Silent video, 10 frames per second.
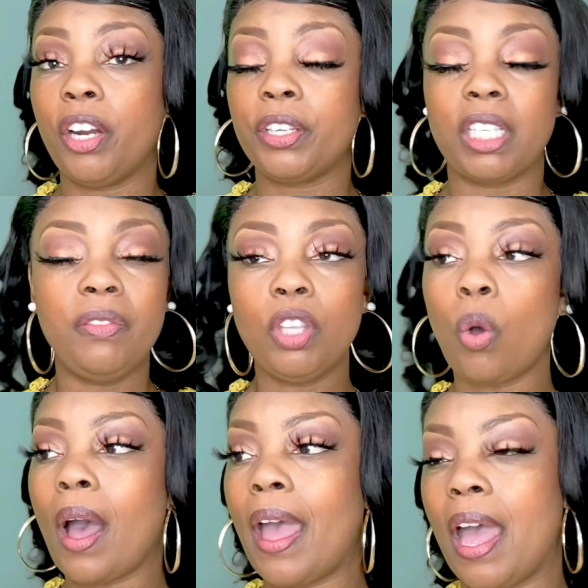Even though I
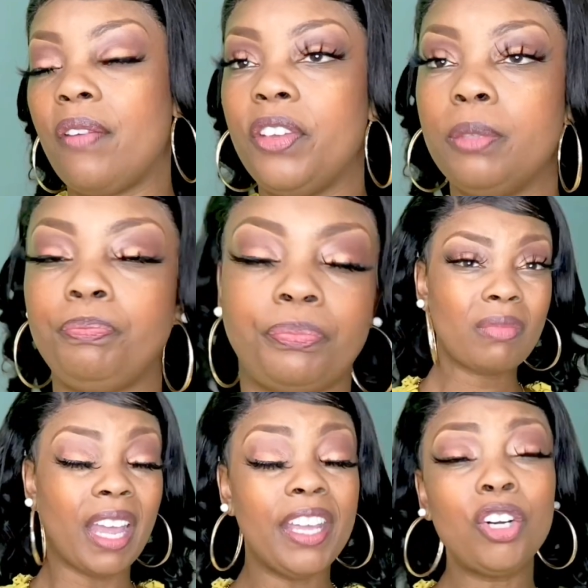have it
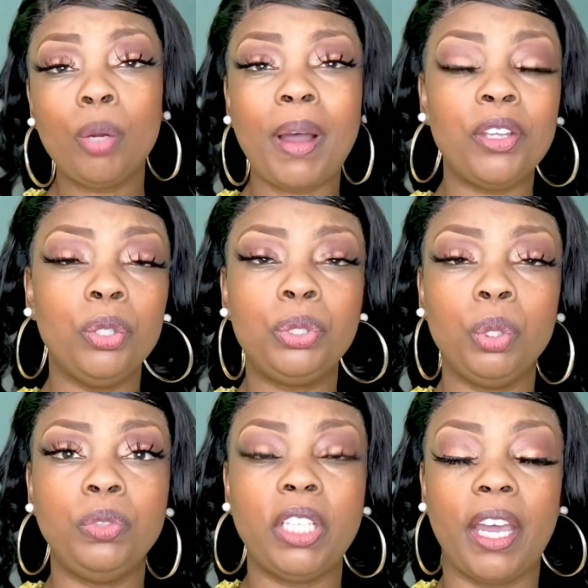here on my YouTube
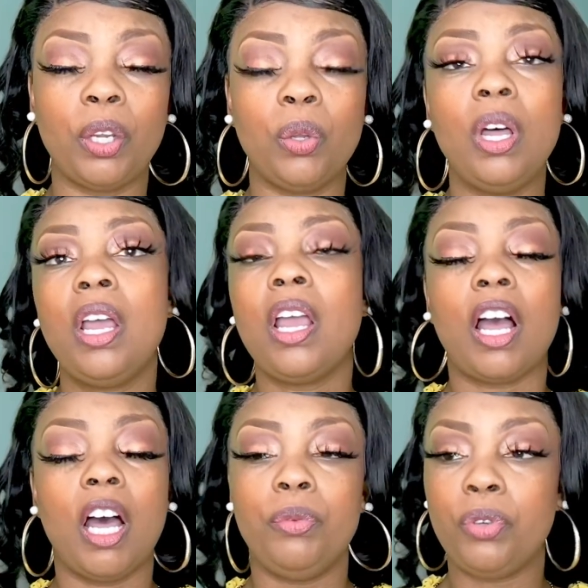channel,
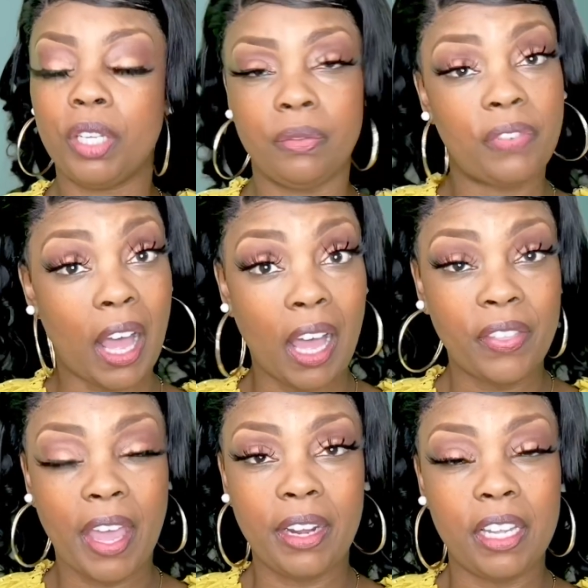you can find
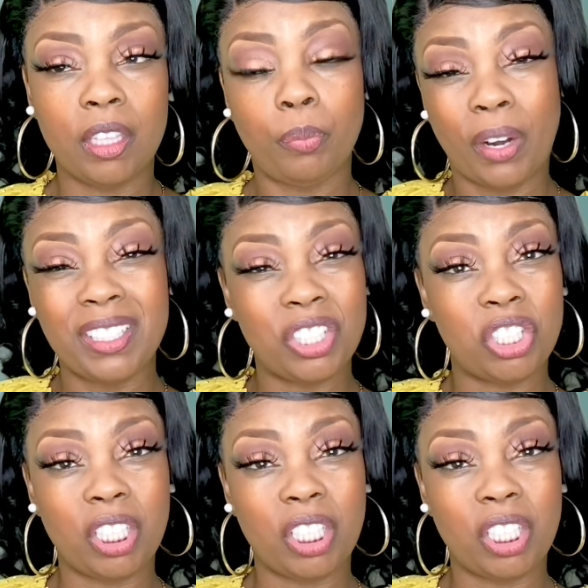that in the brands and generics